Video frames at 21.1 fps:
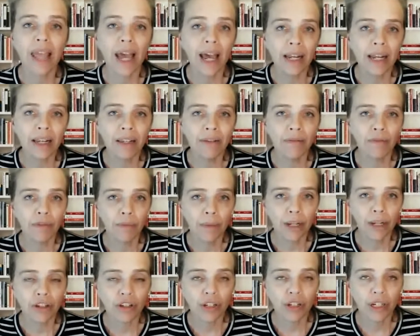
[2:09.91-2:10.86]
That
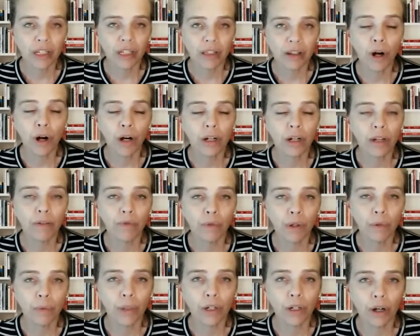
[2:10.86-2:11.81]
information is part of
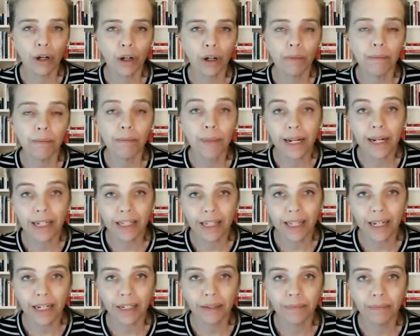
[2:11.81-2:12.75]
what we call
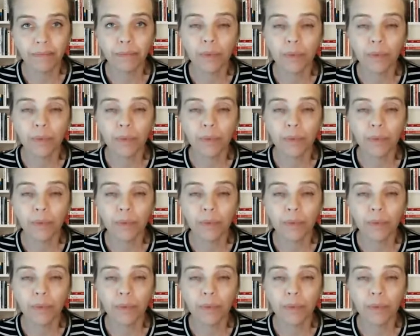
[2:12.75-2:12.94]
metadata,